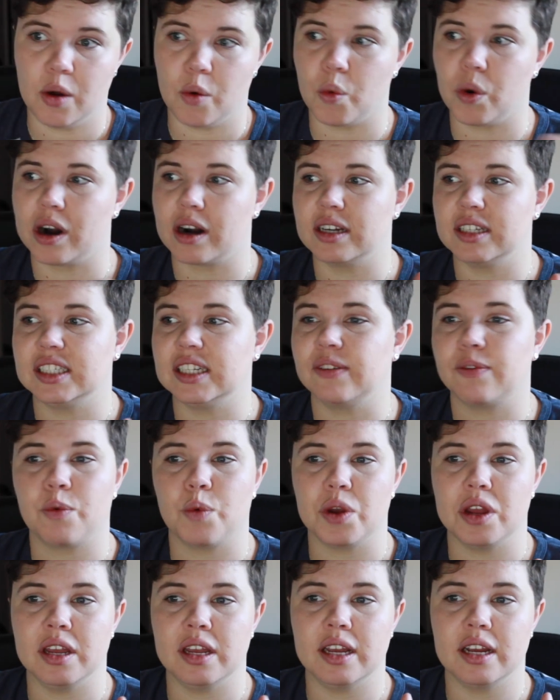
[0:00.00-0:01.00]
Whereas if
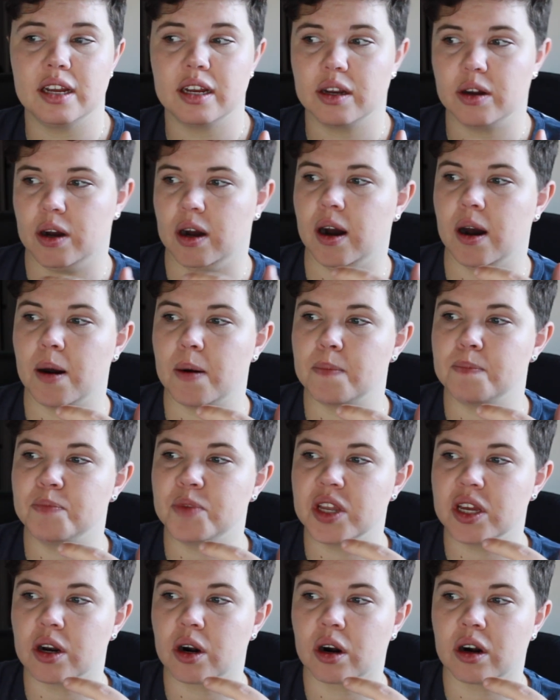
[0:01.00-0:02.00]
we
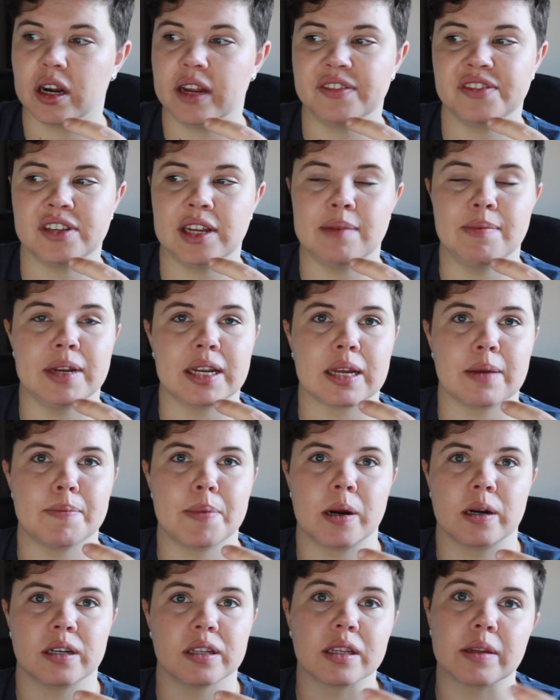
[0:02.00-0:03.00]
did our if statement
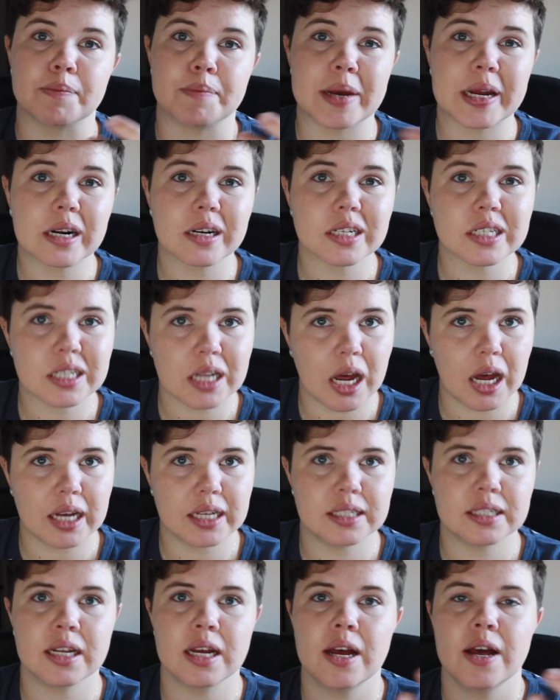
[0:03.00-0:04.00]
compared to the bigger
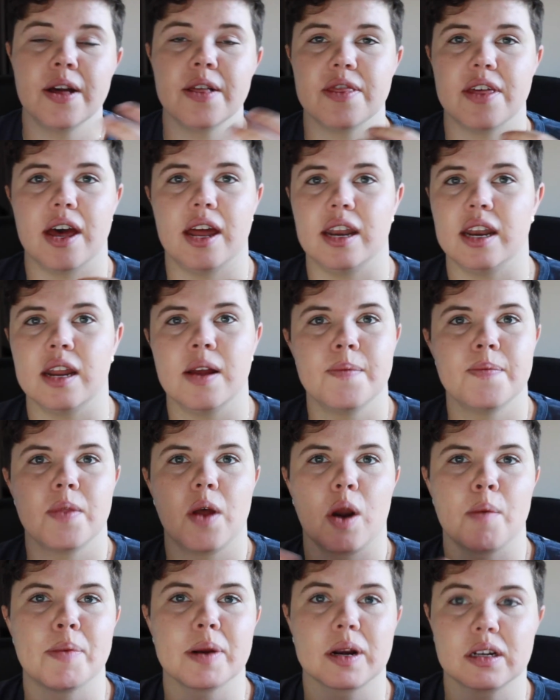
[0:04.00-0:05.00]
size, then
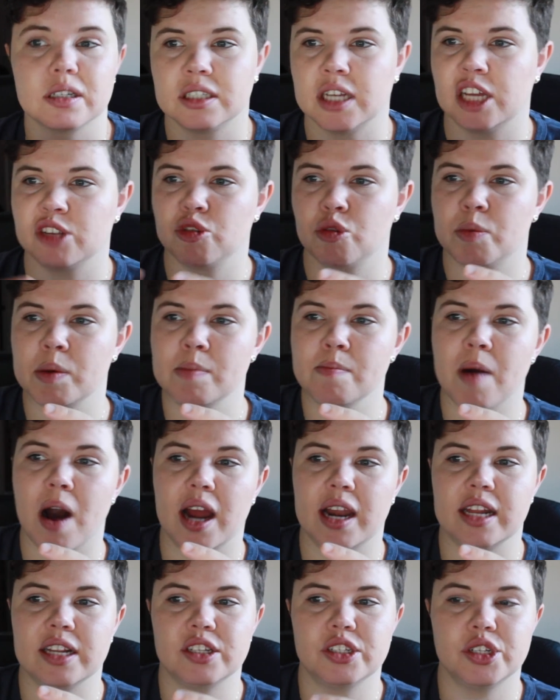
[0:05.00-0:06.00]
our bigger size would be
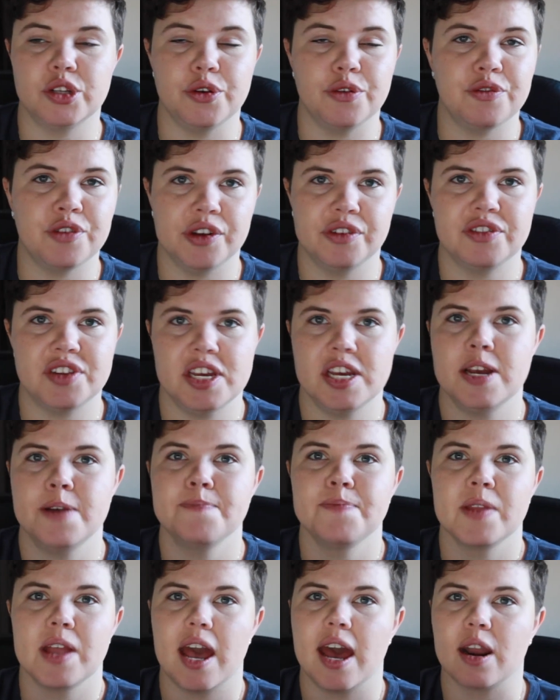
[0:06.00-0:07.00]
minus 250,
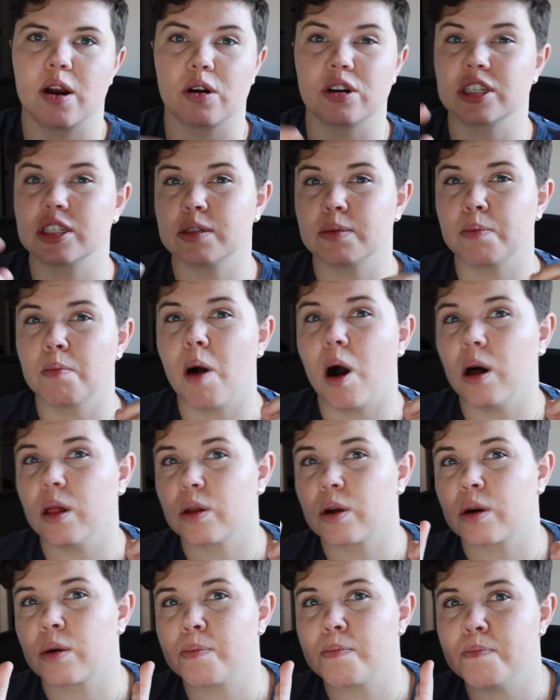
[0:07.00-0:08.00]
and our
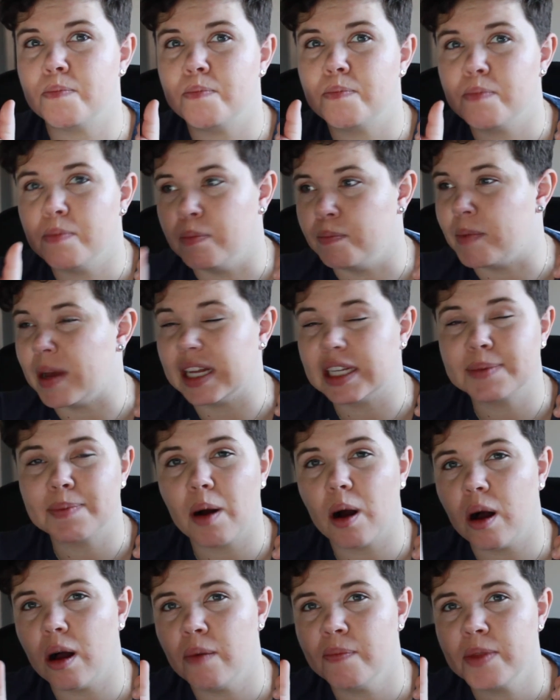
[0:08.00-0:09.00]
smaller
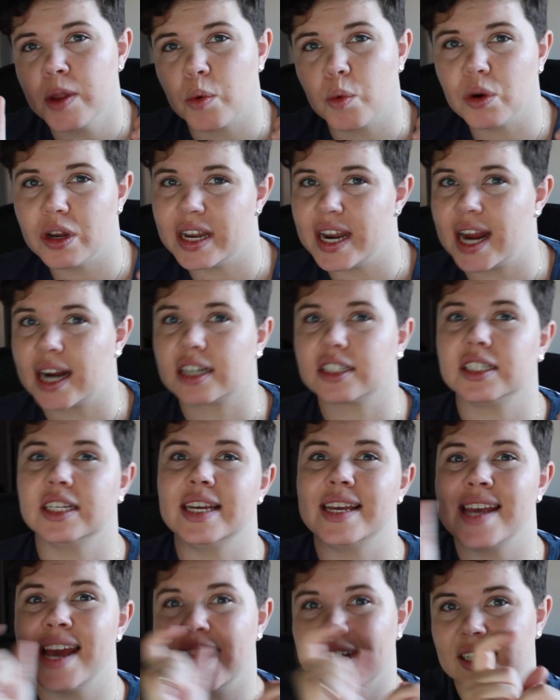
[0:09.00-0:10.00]
baseball wouldn't actually
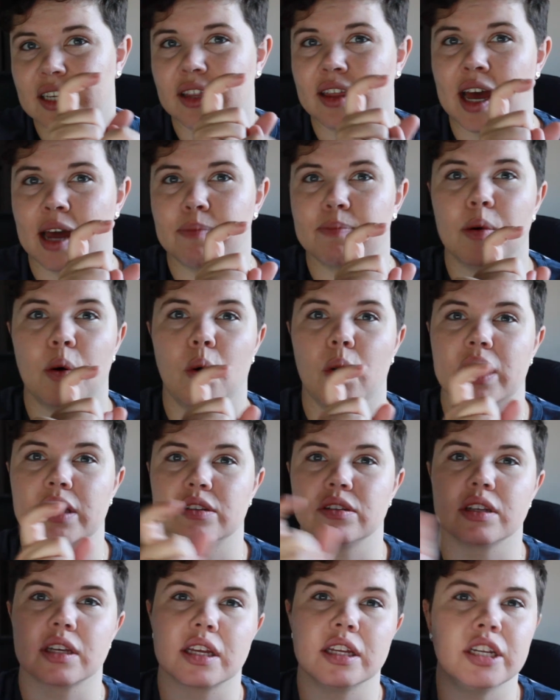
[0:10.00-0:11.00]
get to that point,
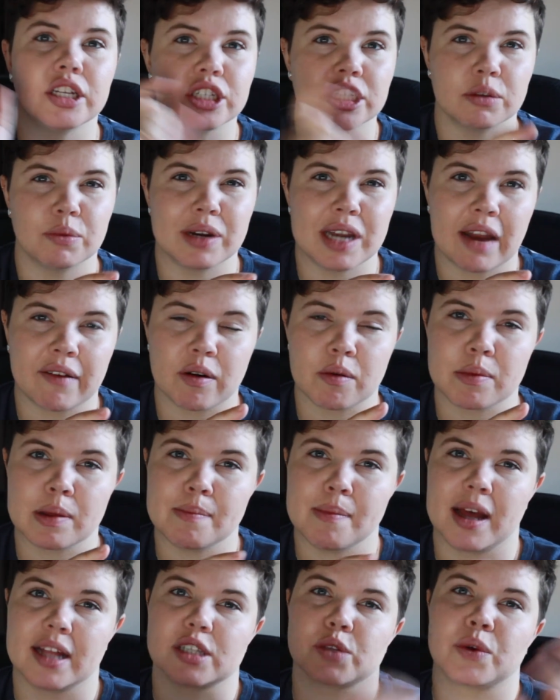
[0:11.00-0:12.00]
so the condition would never be met.